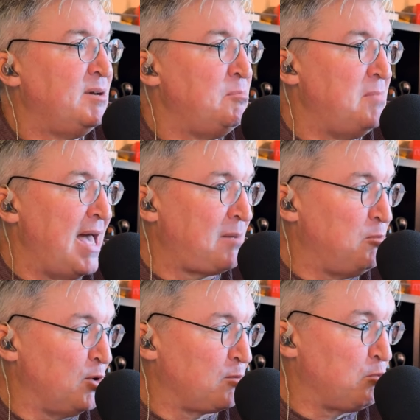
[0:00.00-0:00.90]

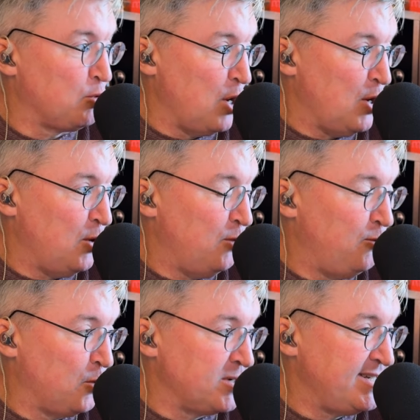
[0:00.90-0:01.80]
MacBook Pro
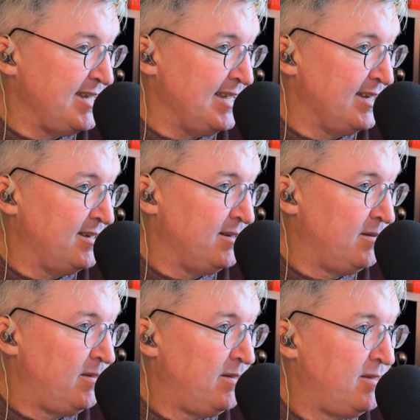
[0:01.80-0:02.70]
14,
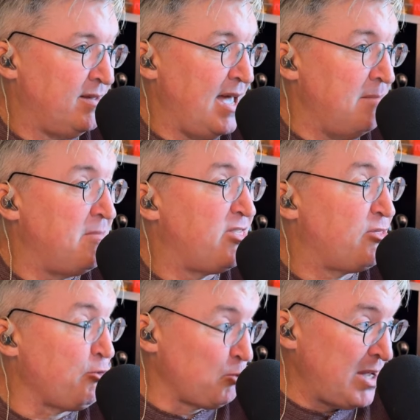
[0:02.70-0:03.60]
the
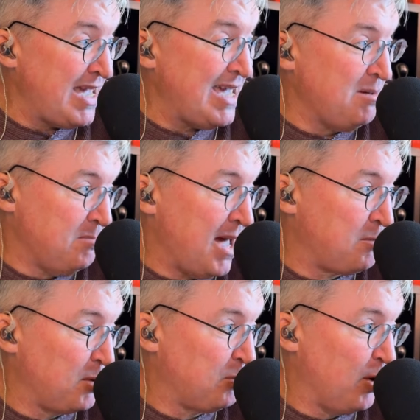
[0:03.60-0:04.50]
M3
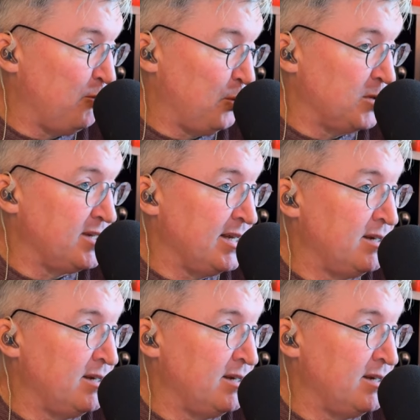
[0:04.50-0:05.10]
MacBook Pro 14,